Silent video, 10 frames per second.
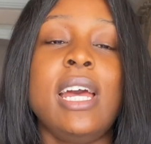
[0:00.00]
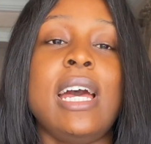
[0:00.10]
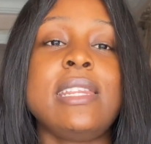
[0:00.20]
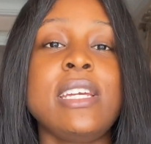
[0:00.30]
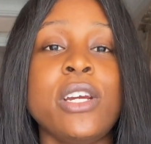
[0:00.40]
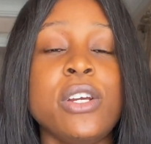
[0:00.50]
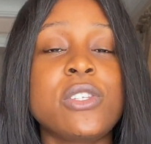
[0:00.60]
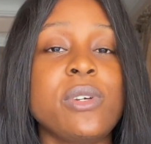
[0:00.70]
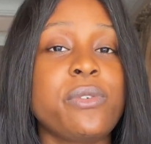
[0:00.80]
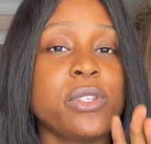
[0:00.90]
and then you're going
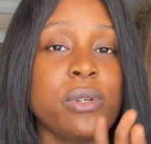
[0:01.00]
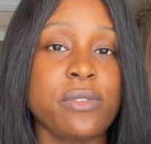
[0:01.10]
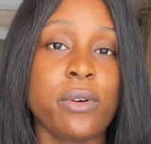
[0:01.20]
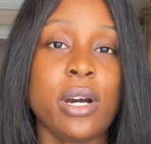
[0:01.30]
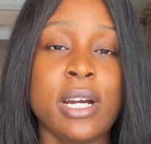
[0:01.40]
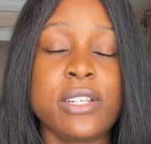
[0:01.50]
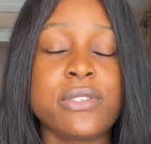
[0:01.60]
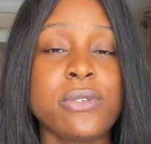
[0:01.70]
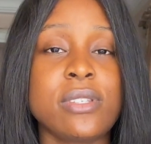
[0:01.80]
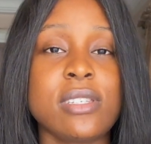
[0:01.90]
to wait for 24 hours
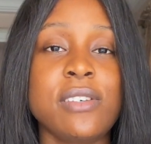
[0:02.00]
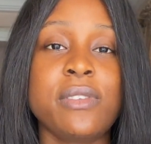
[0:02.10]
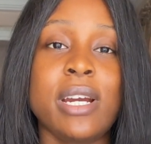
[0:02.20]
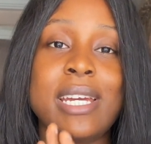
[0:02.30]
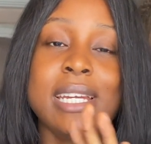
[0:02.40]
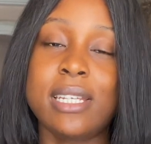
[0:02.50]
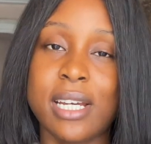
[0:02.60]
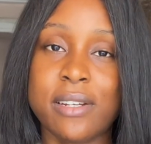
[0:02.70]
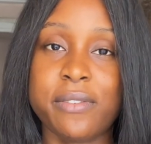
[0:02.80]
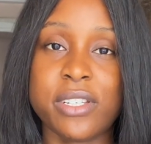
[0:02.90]
to notice if there are any
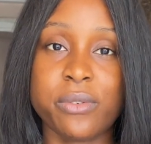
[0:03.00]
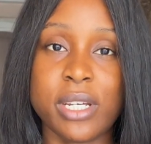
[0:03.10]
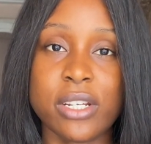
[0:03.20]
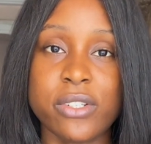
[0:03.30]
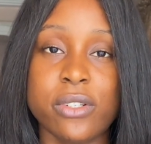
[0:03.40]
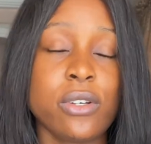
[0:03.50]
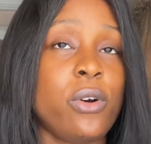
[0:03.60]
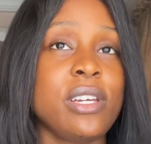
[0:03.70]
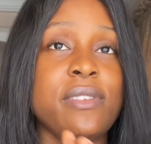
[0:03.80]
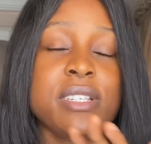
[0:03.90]
adverse reaction,
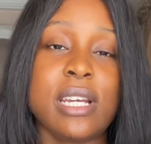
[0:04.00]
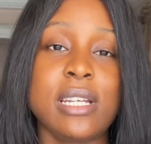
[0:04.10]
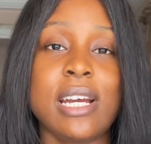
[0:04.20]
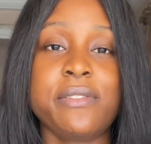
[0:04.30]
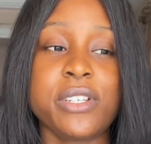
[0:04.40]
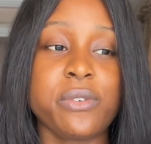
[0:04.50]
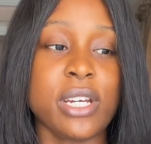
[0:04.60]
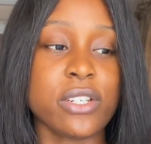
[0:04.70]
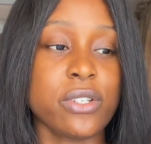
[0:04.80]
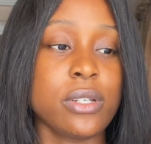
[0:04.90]
or if there's any adverse
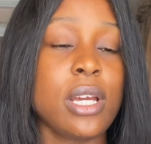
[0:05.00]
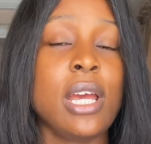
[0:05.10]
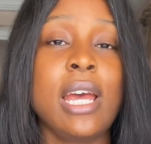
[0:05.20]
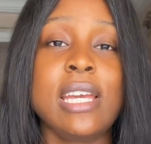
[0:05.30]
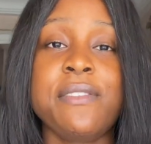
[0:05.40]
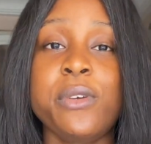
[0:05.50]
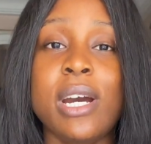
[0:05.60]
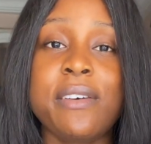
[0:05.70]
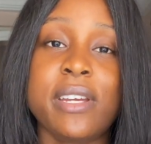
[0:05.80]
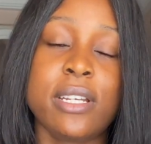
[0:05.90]
reaction. If you
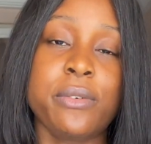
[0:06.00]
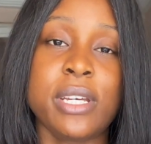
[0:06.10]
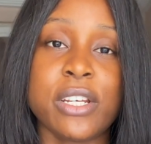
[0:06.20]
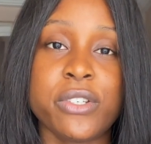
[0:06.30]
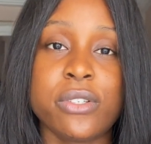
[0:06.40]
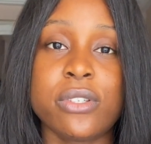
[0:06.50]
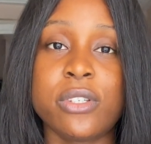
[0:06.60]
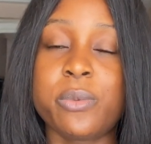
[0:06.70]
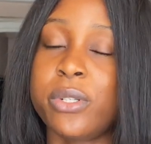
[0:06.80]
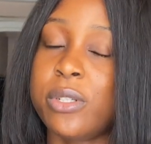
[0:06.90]
have any reaction to this
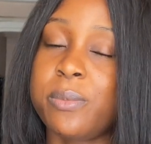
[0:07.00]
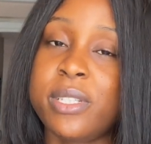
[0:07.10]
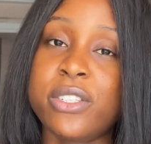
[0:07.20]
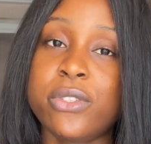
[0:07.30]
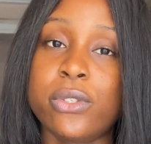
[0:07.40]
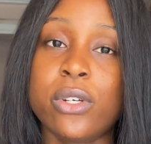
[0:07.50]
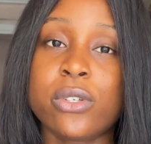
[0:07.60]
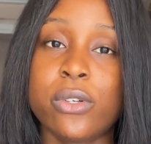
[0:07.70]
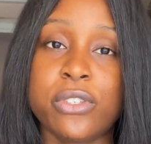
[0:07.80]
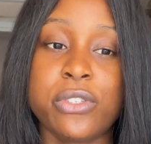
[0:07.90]
product, please do not
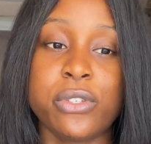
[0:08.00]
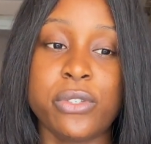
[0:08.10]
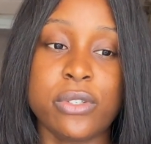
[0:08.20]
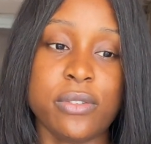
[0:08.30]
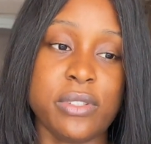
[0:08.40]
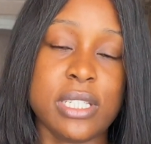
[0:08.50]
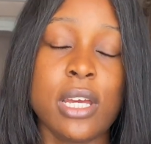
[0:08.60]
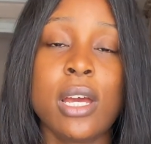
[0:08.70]
continue use of it.